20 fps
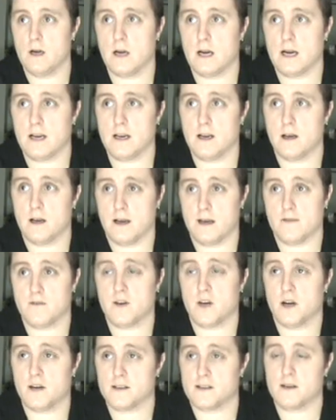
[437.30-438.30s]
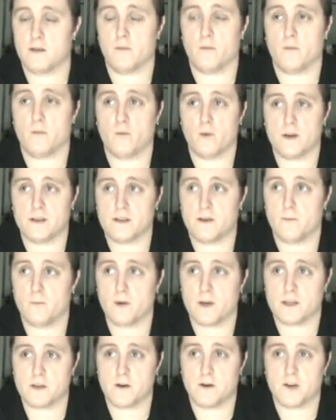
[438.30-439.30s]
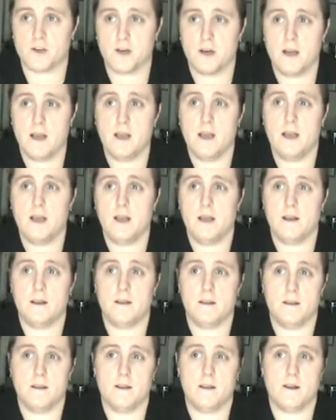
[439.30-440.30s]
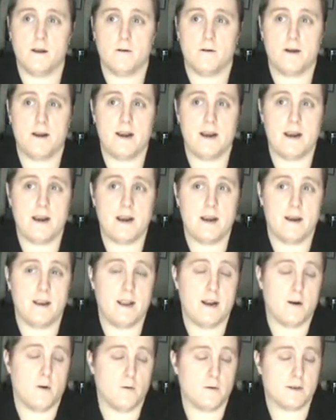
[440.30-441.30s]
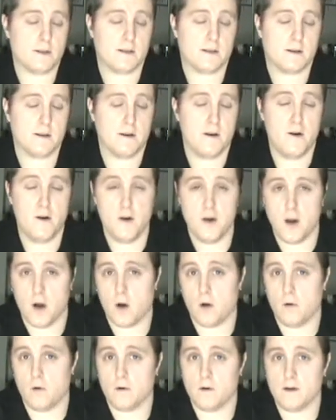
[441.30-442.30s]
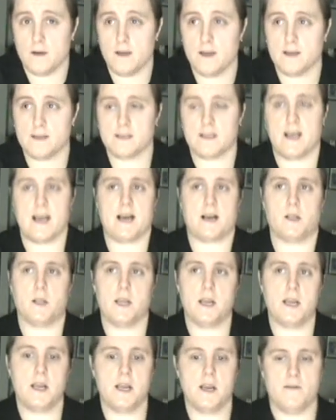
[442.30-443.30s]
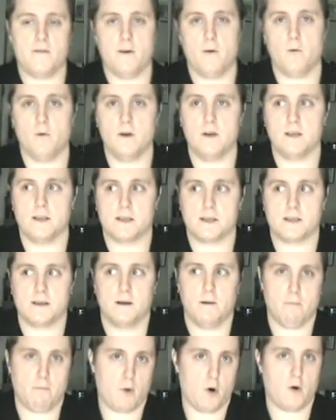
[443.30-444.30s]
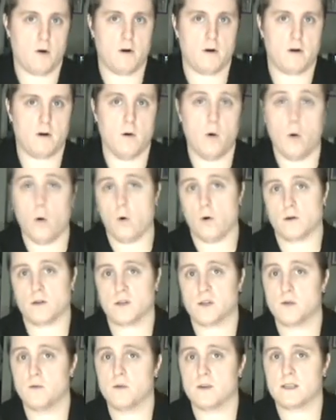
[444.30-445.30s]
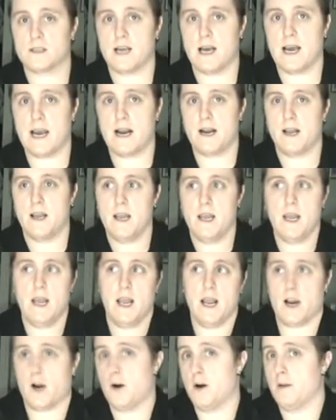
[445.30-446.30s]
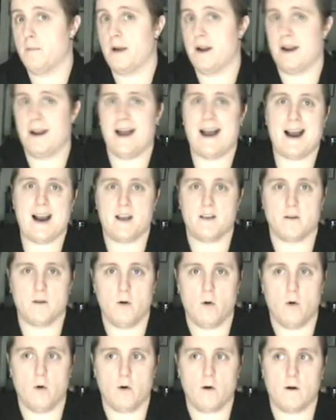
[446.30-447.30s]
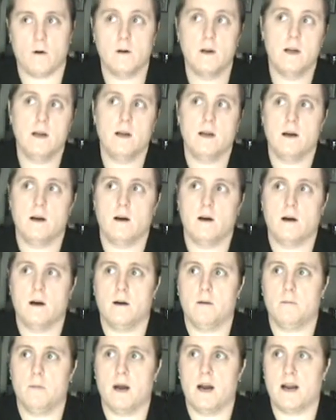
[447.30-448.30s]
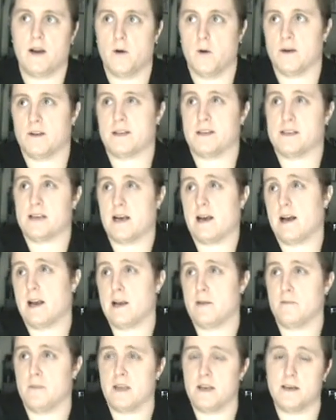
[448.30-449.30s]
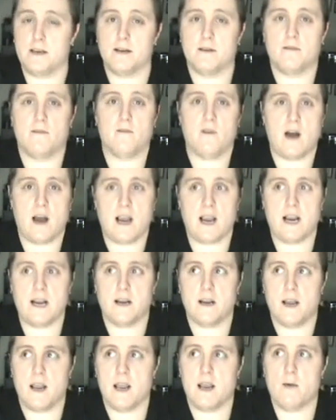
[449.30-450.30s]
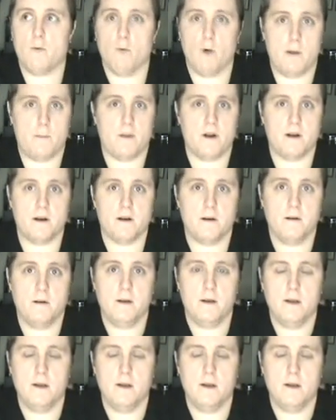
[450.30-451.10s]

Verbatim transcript: I, I, have done some recent research. They're, they don't know exactly if it was murder or suicide. It could have been either or. Um, I know at the time they did find a weapon